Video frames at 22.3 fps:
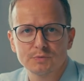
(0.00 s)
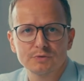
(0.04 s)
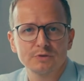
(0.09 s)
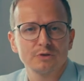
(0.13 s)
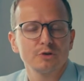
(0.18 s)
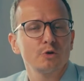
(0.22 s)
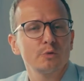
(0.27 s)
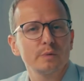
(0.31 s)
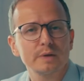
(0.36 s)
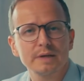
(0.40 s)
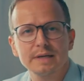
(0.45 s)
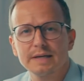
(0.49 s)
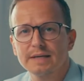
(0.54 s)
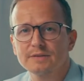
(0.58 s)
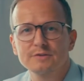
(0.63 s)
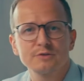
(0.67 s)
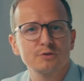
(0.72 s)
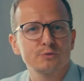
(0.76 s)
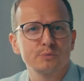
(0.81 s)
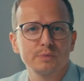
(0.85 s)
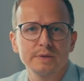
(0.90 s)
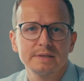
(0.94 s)
So no one has
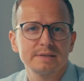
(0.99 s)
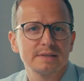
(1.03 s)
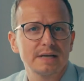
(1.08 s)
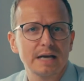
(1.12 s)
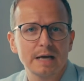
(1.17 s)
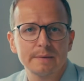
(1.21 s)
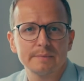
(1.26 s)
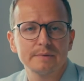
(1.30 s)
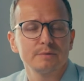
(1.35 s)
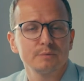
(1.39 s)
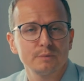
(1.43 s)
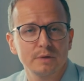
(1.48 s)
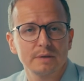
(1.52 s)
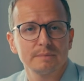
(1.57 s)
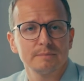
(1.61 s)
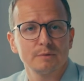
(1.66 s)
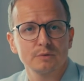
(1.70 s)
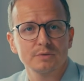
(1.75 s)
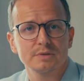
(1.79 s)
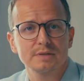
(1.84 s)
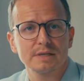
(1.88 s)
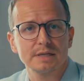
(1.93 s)
to retype it one
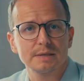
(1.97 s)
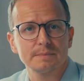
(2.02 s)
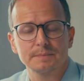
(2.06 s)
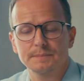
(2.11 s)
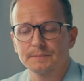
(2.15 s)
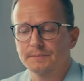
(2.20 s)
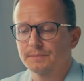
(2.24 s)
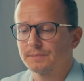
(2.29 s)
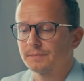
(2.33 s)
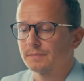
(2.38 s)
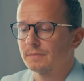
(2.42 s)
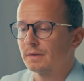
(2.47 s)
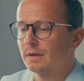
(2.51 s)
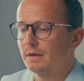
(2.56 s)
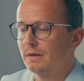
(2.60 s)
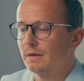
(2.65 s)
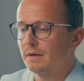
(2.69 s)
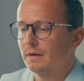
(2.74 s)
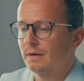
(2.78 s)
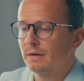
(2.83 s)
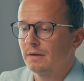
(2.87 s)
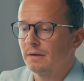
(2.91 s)
more time.
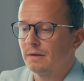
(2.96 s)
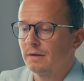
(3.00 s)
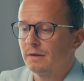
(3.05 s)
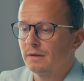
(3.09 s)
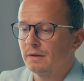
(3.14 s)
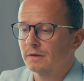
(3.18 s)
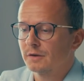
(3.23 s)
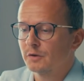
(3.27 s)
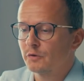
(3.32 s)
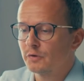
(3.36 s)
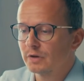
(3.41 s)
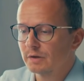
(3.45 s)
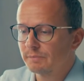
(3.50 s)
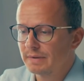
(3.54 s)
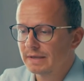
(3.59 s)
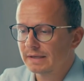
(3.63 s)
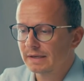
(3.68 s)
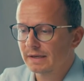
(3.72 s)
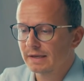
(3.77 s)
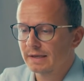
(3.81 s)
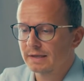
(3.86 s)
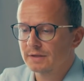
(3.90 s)
Going
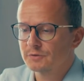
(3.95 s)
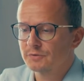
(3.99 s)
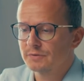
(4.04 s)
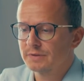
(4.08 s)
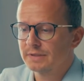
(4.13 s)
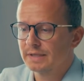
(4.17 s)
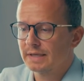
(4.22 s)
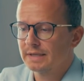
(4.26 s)
back again to the